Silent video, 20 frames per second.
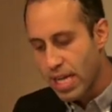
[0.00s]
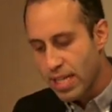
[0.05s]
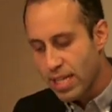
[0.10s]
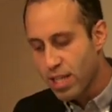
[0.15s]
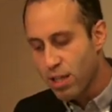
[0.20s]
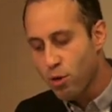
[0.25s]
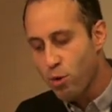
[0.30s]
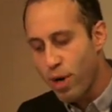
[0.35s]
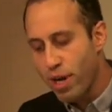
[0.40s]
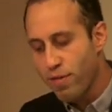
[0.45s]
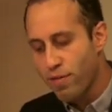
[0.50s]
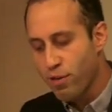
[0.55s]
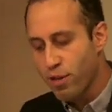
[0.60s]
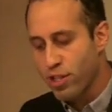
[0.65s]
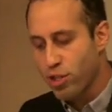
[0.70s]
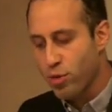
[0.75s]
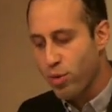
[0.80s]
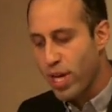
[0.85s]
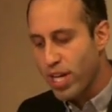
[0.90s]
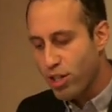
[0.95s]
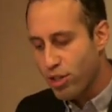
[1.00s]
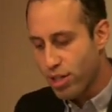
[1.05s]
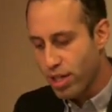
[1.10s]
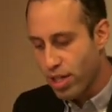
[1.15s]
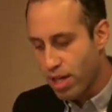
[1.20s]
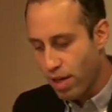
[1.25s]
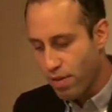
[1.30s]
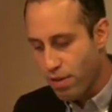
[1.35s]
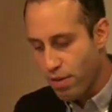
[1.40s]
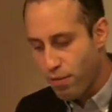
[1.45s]
to the great
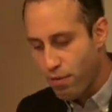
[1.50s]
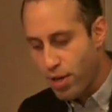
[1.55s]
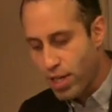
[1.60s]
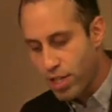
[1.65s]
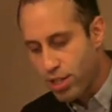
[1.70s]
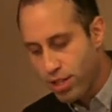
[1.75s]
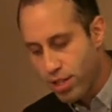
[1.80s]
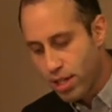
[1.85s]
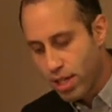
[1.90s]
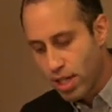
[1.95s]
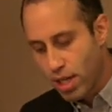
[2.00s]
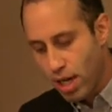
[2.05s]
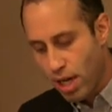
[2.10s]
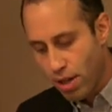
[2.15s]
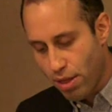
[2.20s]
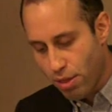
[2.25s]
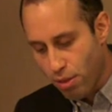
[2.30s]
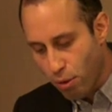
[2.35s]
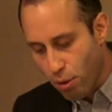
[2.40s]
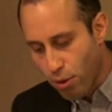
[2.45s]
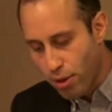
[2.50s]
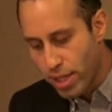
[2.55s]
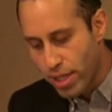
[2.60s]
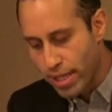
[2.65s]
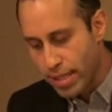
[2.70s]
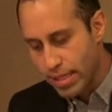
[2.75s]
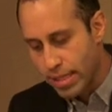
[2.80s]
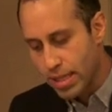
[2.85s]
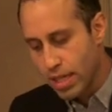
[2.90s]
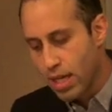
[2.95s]
frustration of the French
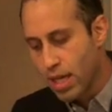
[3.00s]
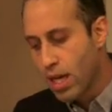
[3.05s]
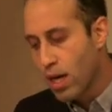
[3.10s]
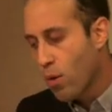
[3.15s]
authorities.